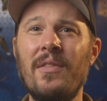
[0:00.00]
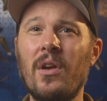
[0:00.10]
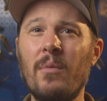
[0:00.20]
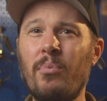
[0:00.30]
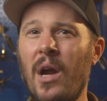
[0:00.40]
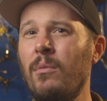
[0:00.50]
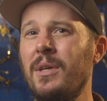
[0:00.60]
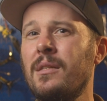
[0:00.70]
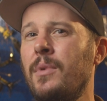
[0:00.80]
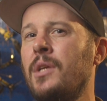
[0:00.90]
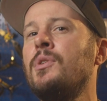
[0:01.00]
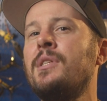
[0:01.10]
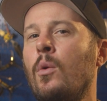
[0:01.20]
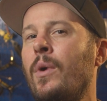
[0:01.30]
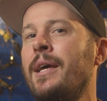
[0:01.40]
and there are probably some
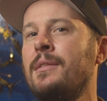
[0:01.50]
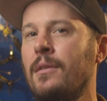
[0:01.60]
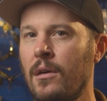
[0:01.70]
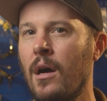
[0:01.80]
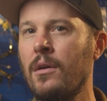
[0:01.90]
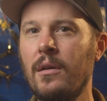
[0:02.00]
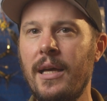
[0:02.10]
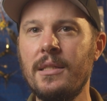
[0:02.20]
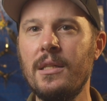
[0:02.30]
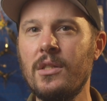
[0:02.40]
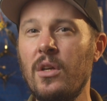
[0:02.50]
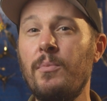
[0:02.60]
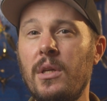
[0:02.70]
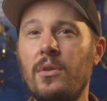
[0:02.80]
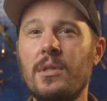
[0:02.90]
interesting ways that longer lenses
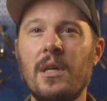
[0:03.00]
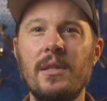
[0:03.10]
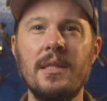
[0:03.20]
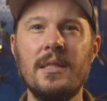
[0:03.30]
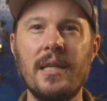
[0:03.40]
could be used on these